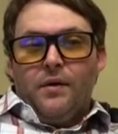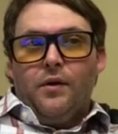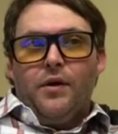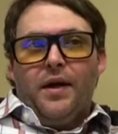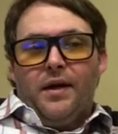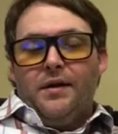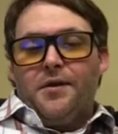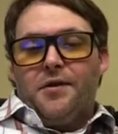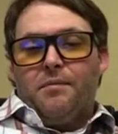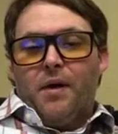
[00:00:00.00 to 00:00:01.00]
Good
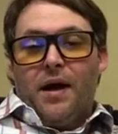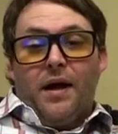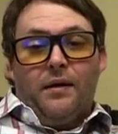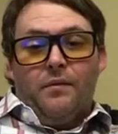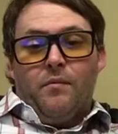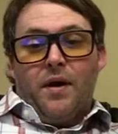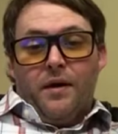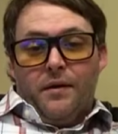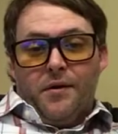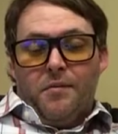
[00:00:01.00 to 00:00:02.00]
Eats by Alton
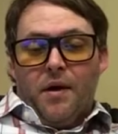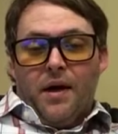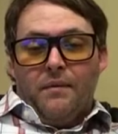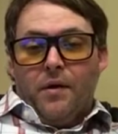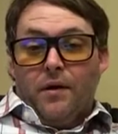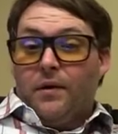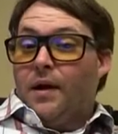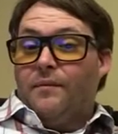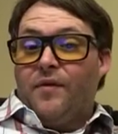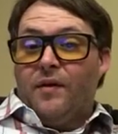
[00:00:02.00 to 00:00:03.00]
Brown is my
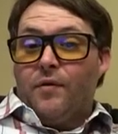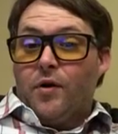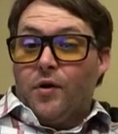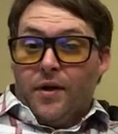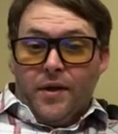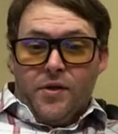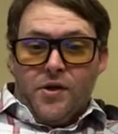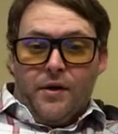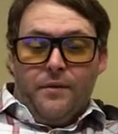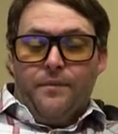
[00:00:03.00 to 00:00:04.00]
all-time favorite cooking
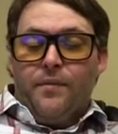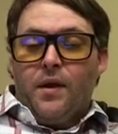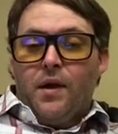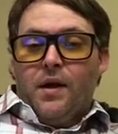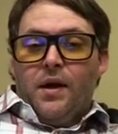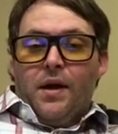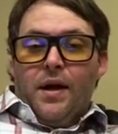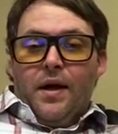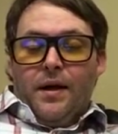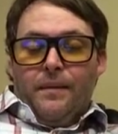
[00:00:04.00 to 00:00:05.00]
show.
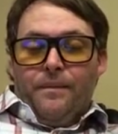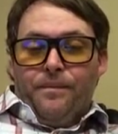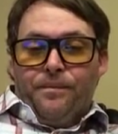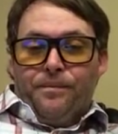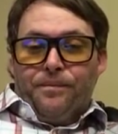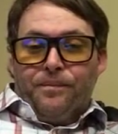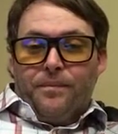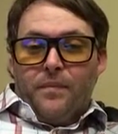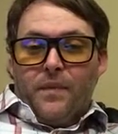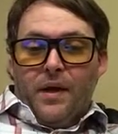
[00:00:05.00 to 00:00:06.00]
And
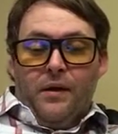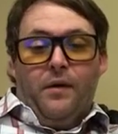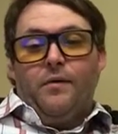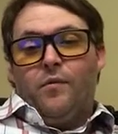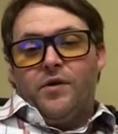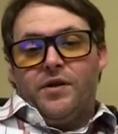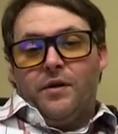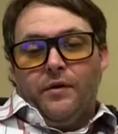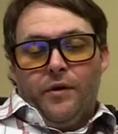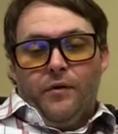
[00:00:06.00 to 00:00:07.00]
you can watch it
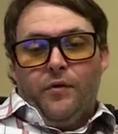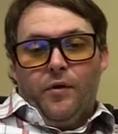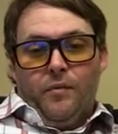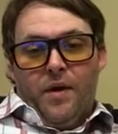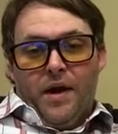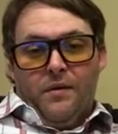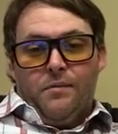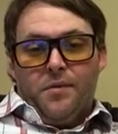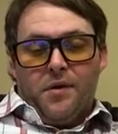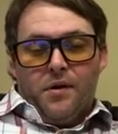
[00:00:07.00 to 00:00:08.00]
on YouTube now,
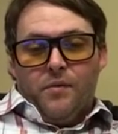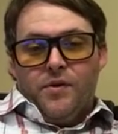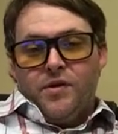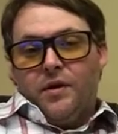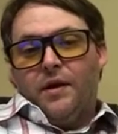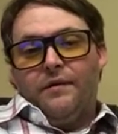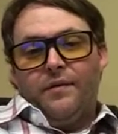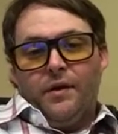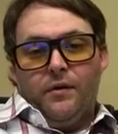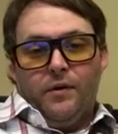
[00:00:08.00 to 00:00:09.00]
so I watch a lot of
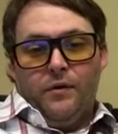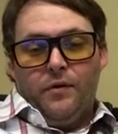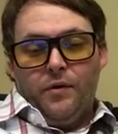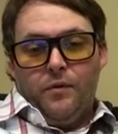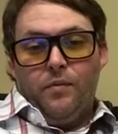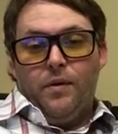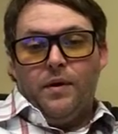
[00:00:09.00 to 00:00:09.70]
it on YouTube.